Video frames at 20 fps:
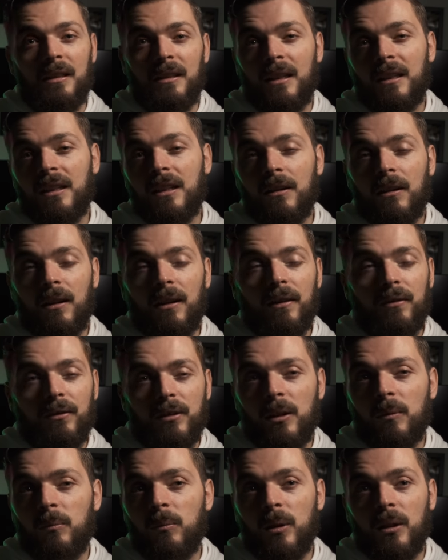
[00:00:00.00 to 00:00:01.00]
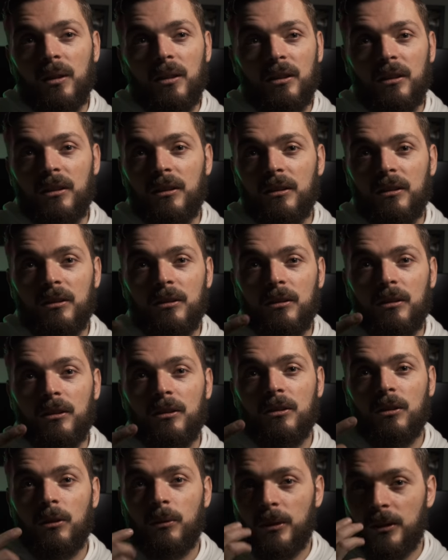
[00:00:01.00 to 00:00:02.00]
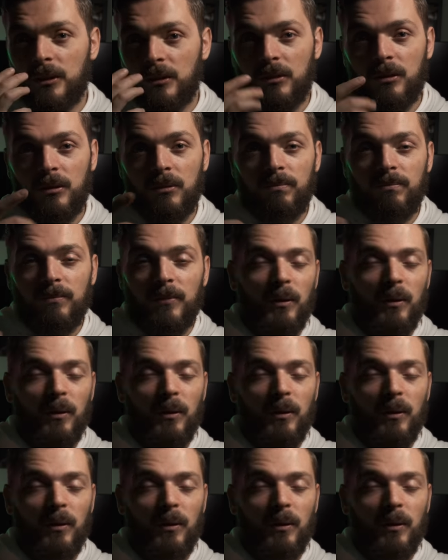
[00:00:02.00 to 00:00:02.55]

and I have to admit the Sony's